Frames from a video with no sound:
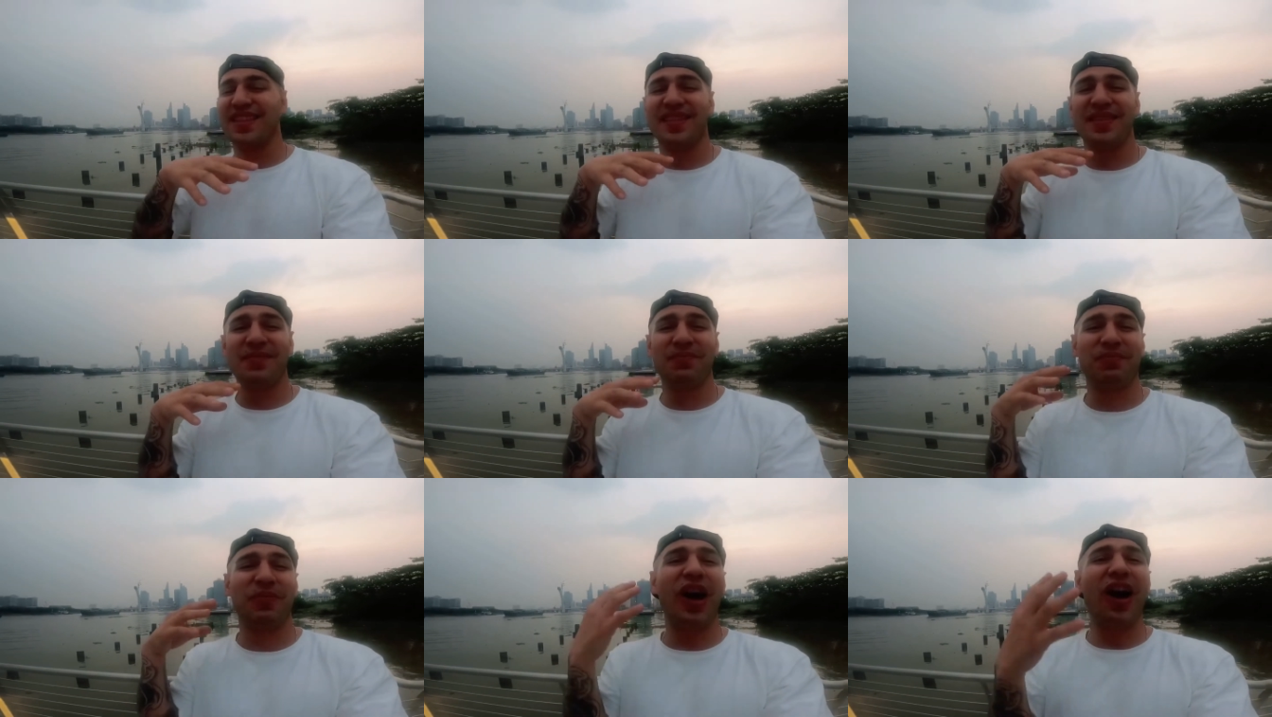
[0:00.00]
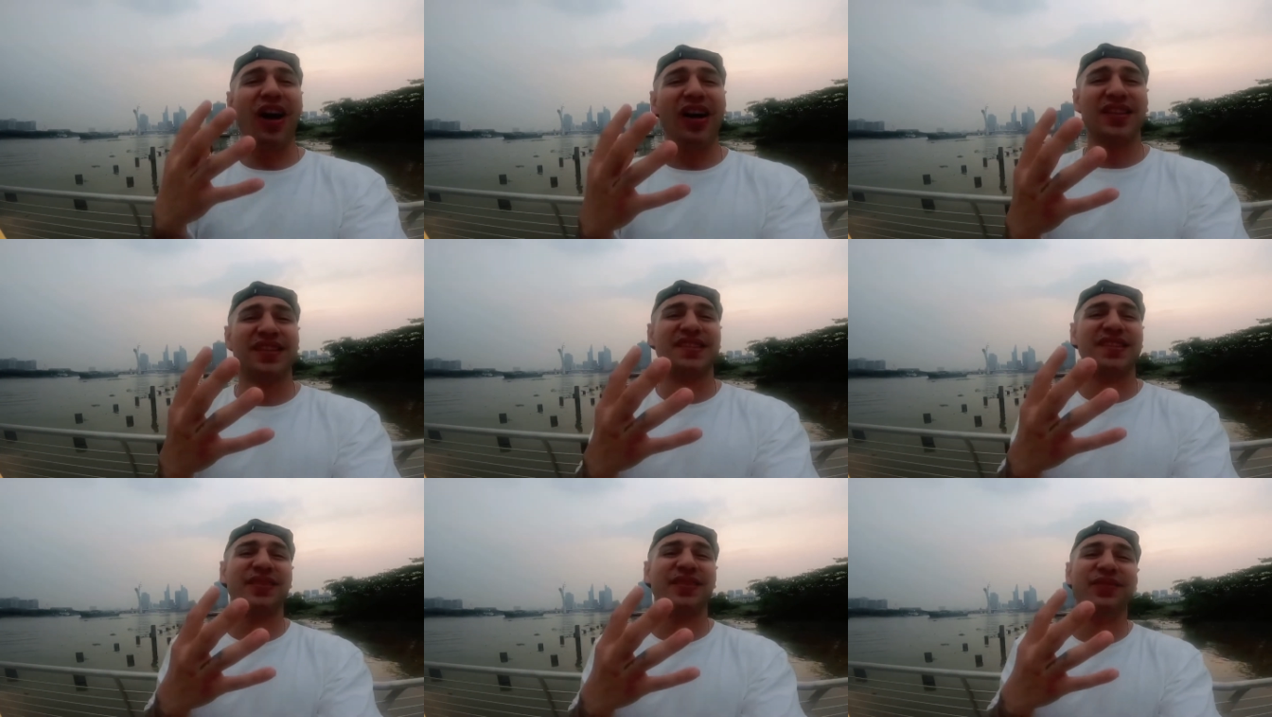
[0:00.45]
the
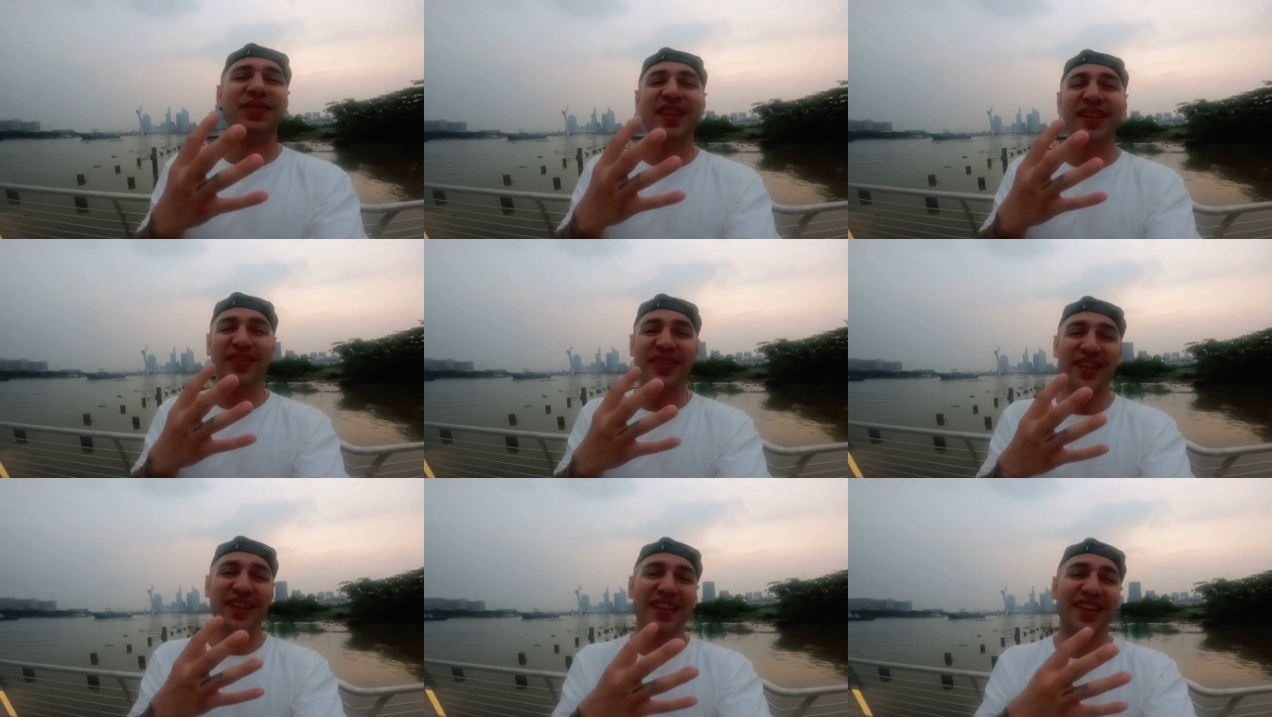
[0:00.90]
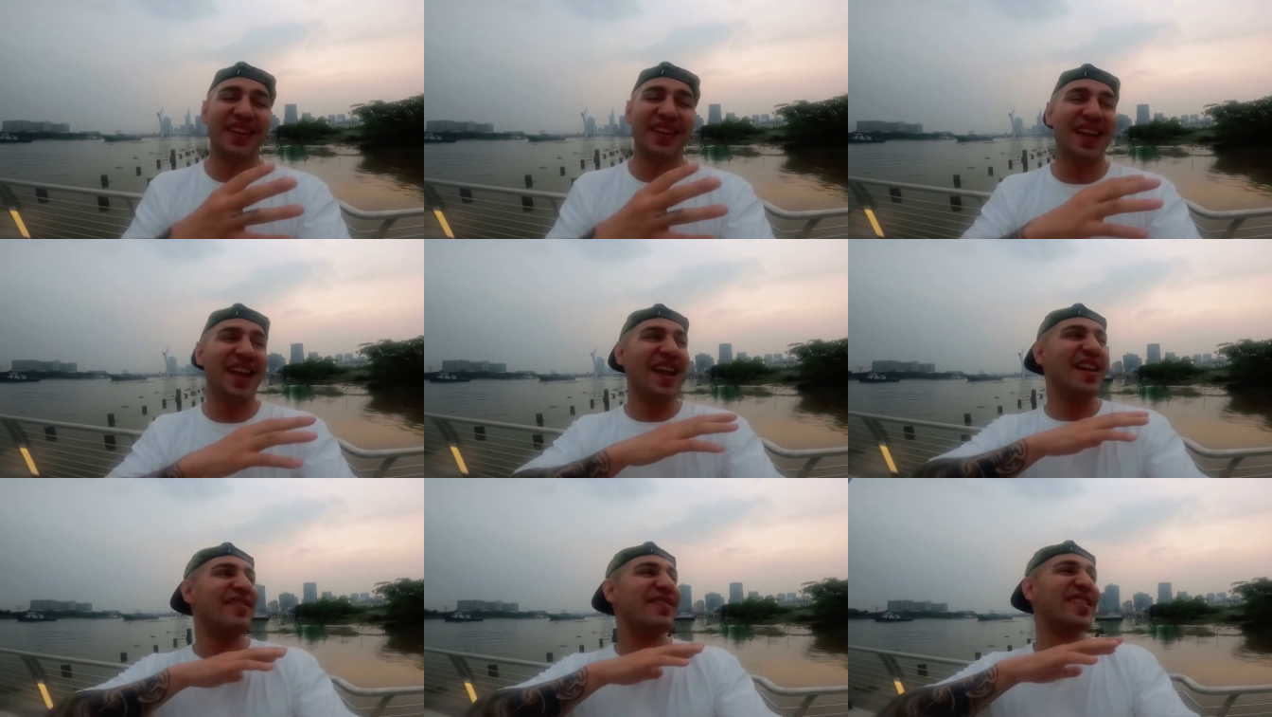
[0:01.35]
cost of living
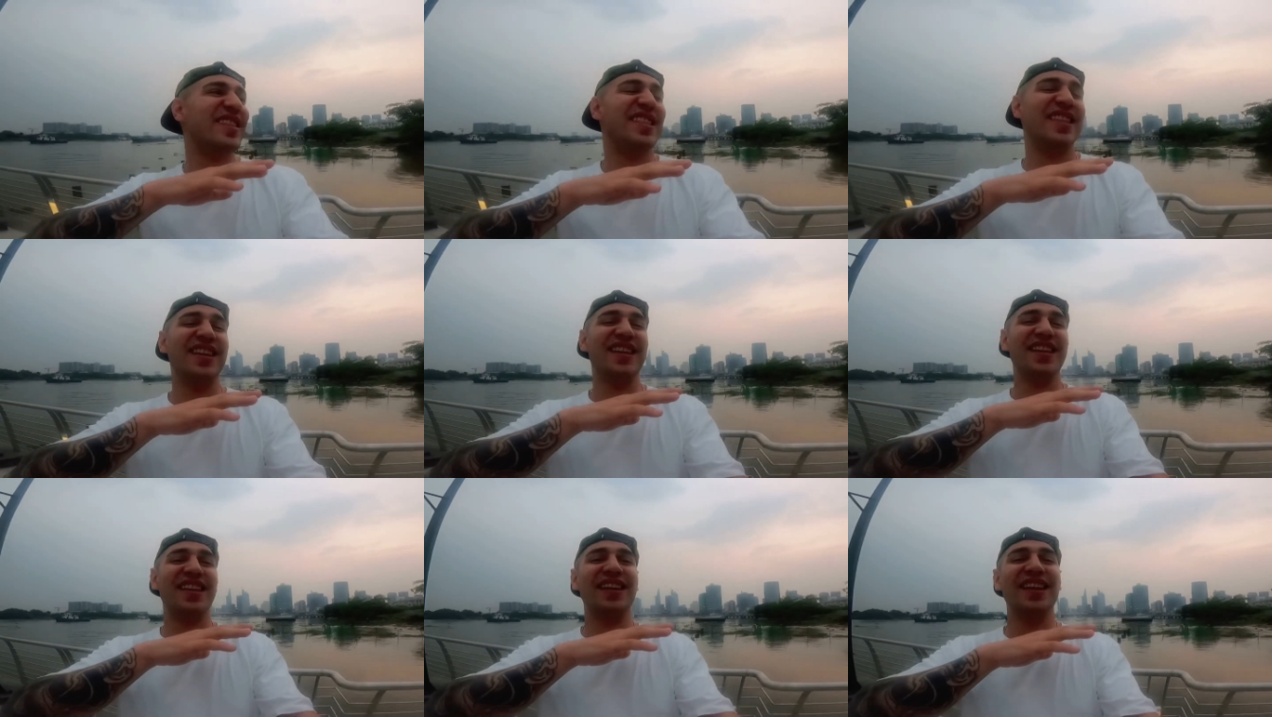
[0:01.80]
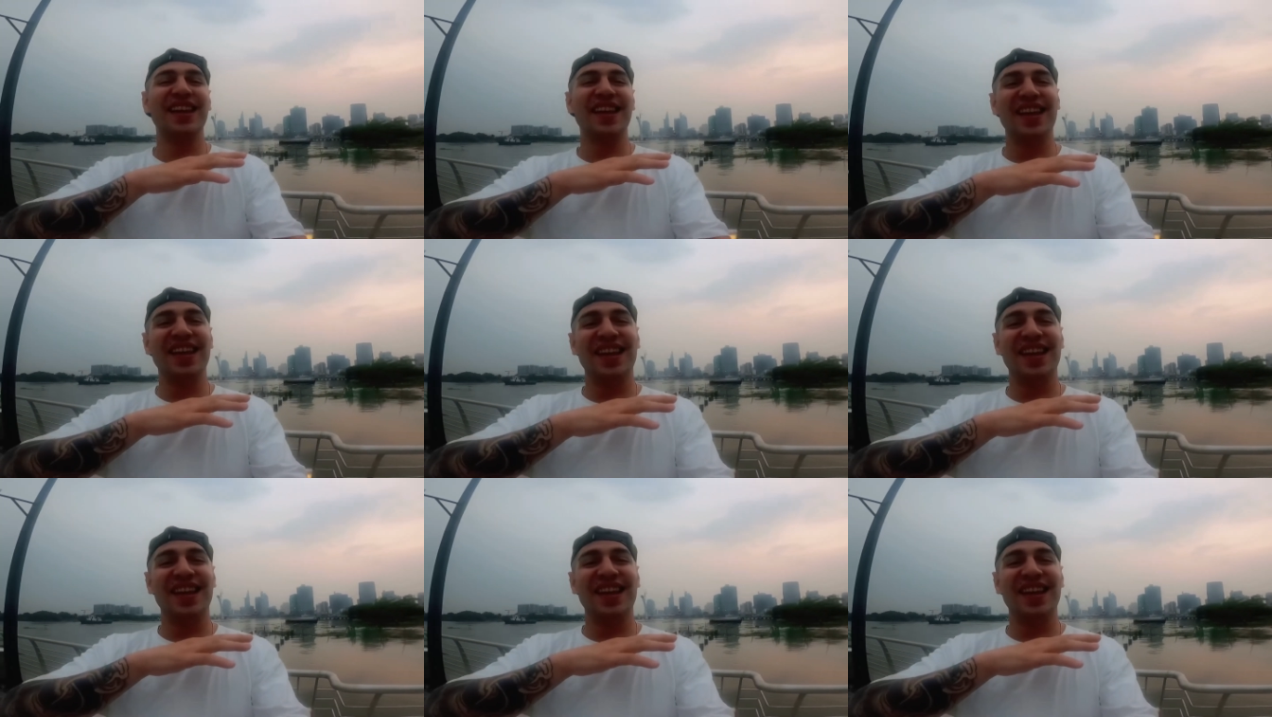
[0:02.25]
and everything